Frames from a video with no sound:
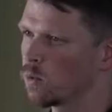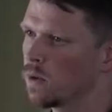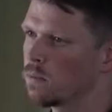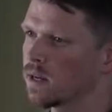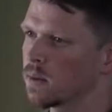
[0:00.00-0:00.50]

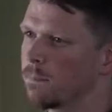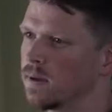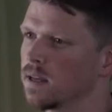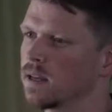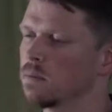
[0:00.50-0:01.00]
we make a
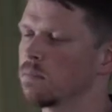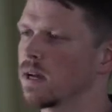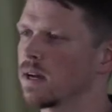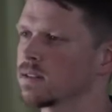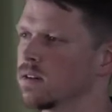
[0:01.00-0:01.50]
big
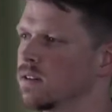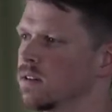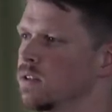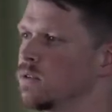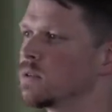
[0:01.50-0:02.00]
impact
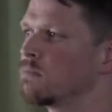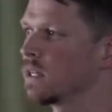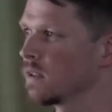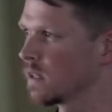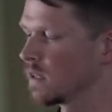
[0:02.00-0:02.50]
on the
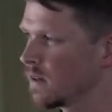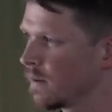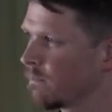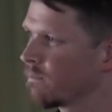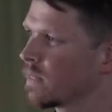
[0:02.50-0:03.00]

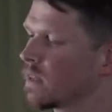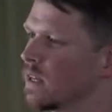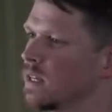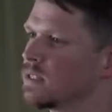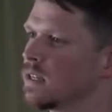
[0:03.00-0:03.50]
usability
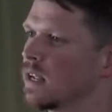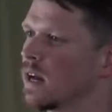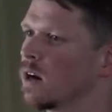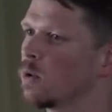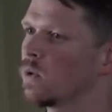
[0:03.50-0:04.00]
is in
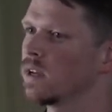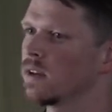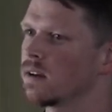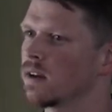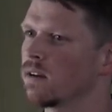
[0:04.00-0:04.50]
how
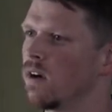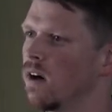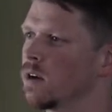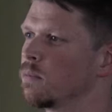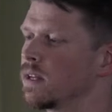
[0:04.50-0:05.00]
we have
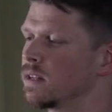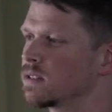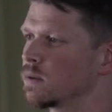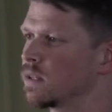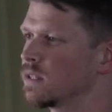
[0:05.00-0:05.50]

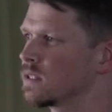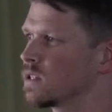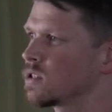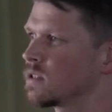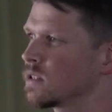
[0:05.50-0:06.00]
automated some of the
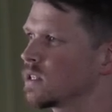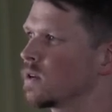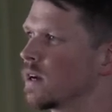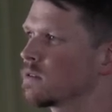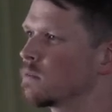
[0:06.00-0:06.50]
decisions that
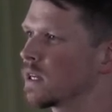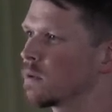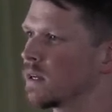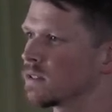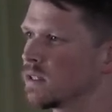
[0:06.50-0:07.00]
you have to
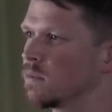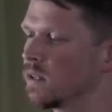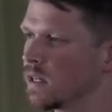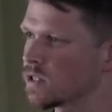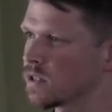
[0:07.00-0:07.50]
make about
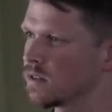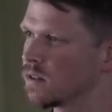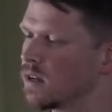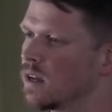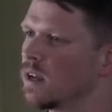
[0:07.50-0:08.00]

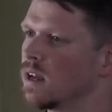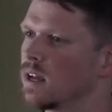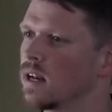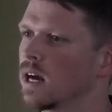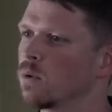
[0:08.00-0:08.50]
stimulation
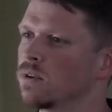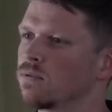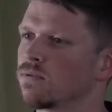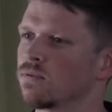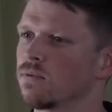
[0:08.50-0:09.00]
and how
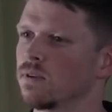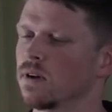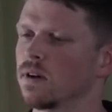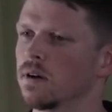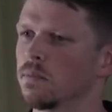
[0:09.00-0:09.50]
we've
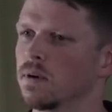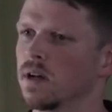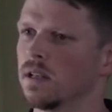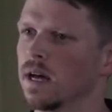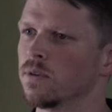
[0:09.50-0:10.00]

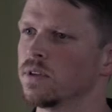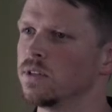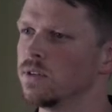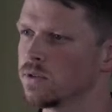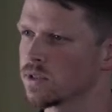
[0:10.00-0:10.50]
allowed the
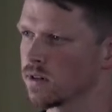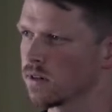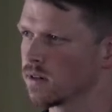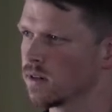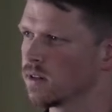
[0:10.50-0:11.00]

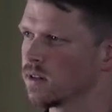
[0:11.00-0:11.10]
user